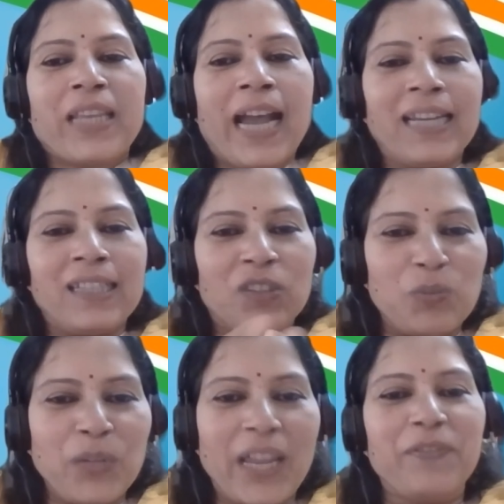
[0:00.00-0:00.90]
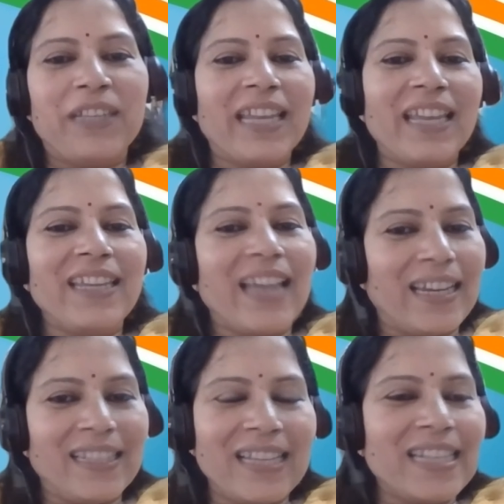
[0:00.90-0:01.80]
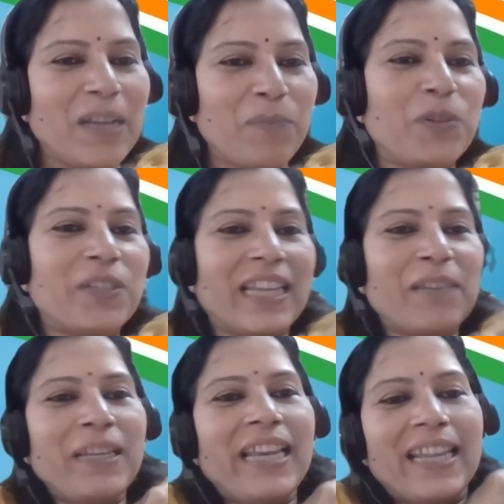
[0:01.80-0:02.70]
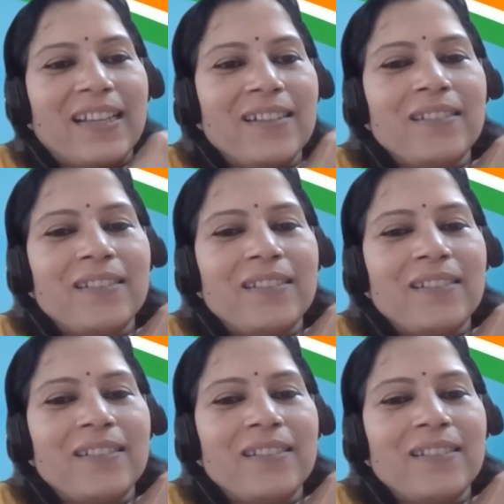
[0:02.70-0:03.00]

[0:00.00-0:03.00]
And through FTII, another support can be like,